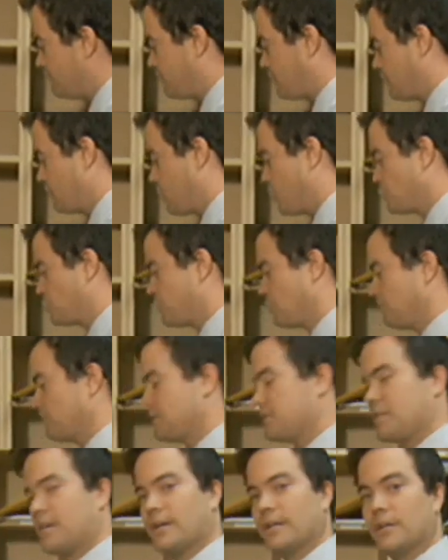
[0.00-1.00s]
promotional
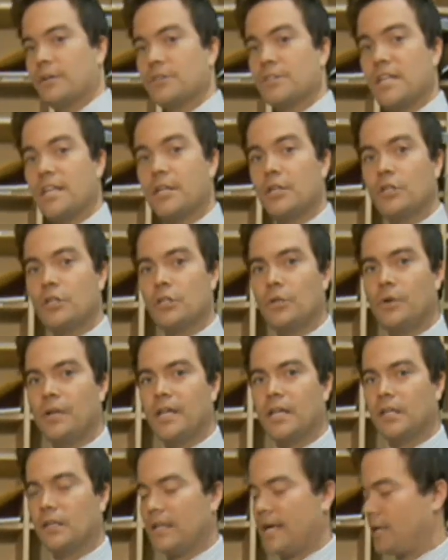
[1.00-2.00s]
materials, including a
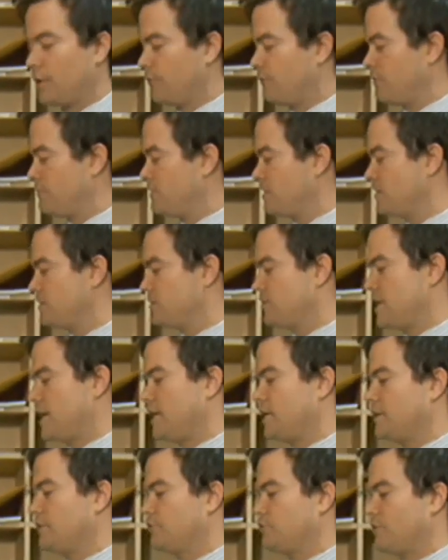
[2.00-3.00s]
letter from the
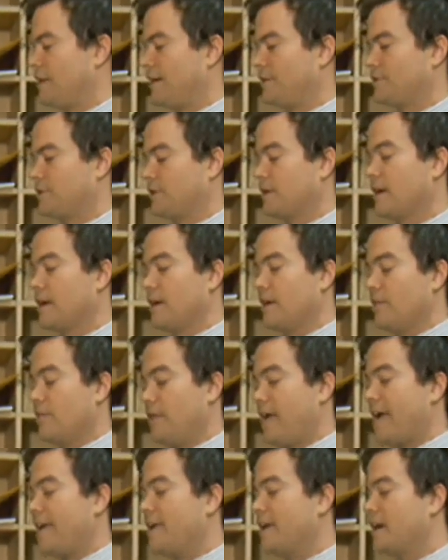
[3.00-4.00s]
executive director
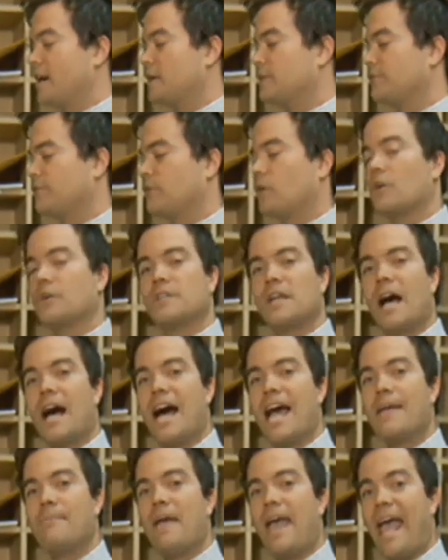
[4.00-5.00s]
thanking us for our
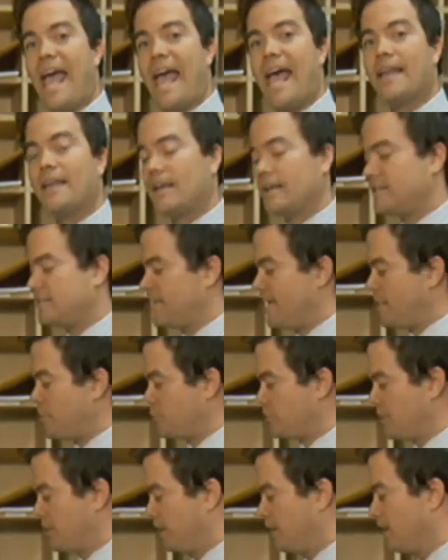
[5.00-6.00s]
time and
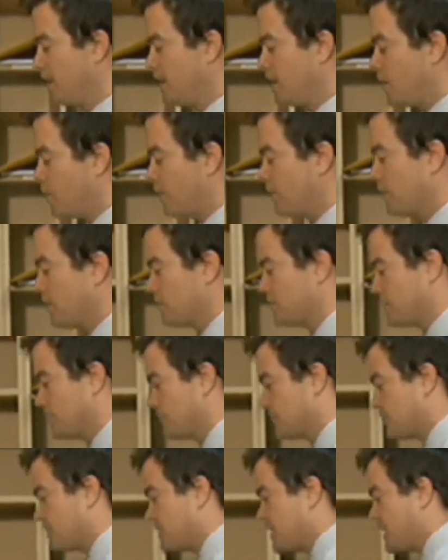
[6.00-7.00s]
attention. We also
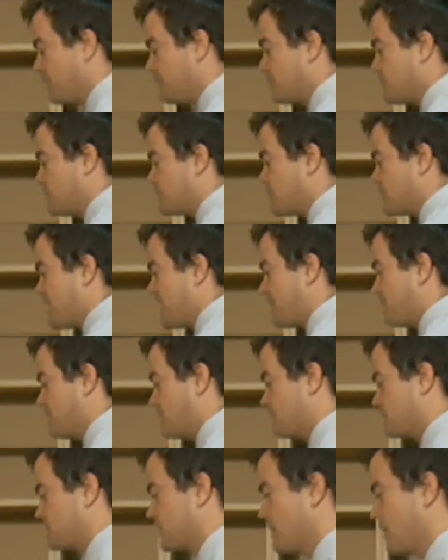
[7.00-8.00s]
received
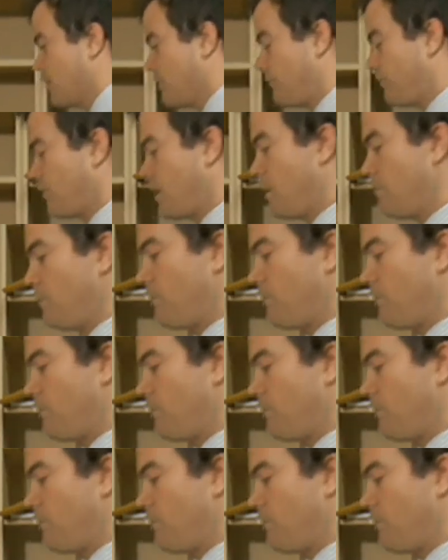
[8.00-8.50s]
statements from